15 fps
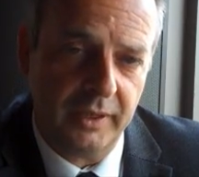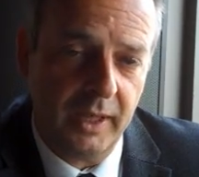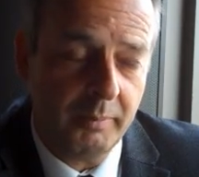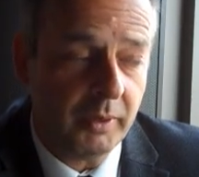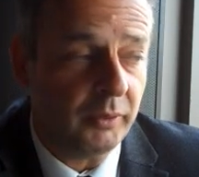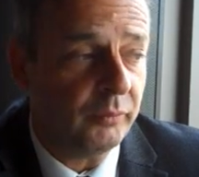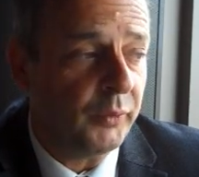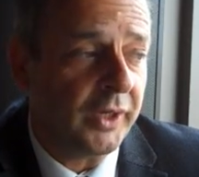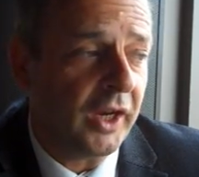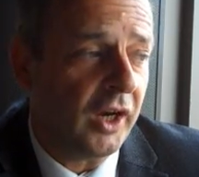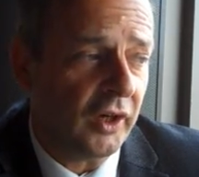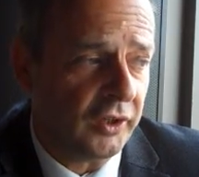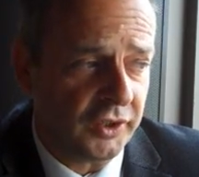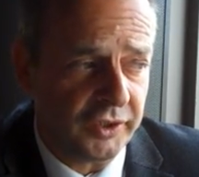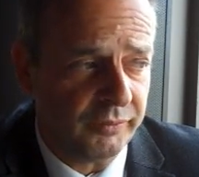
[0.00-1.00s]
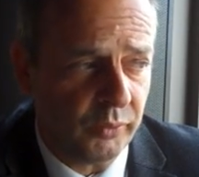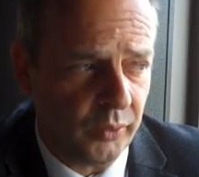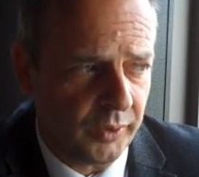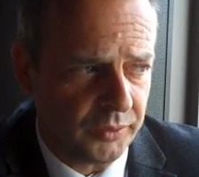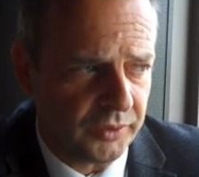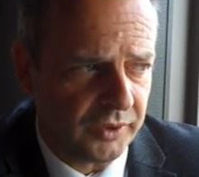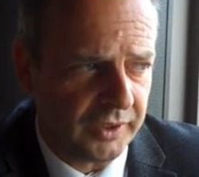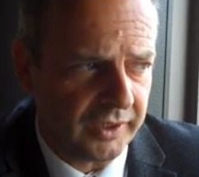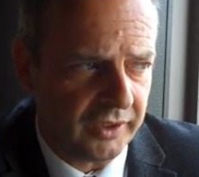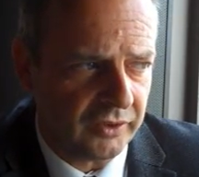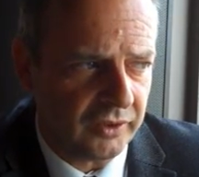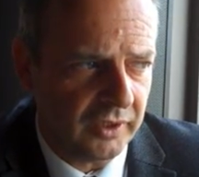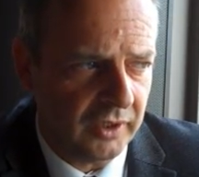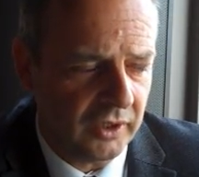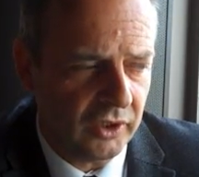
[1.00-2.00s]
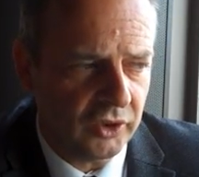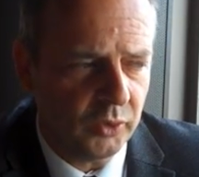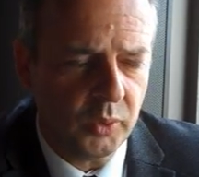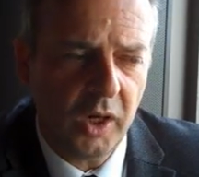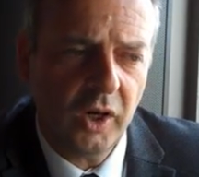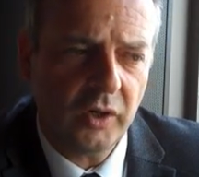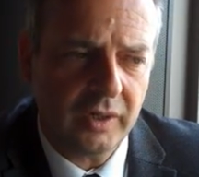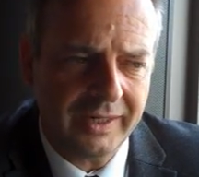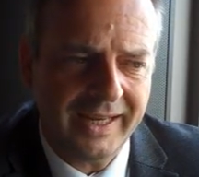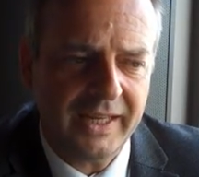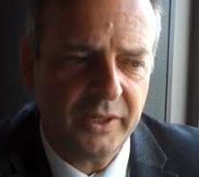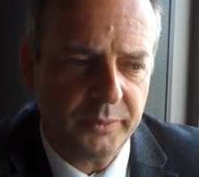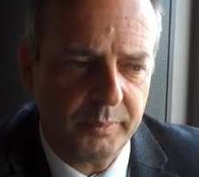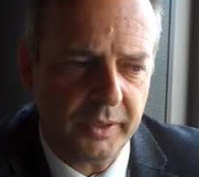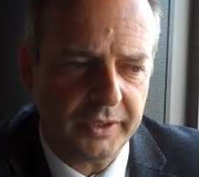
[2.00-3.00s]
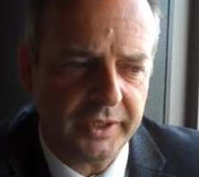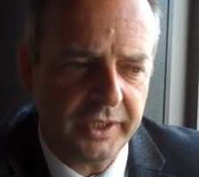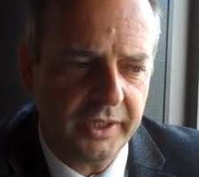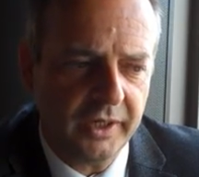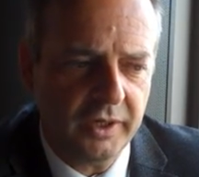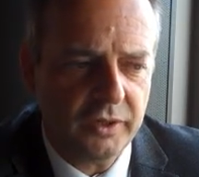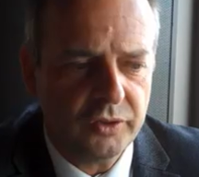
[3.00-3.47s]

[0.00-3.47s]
But regardless of all those things, you can't lend money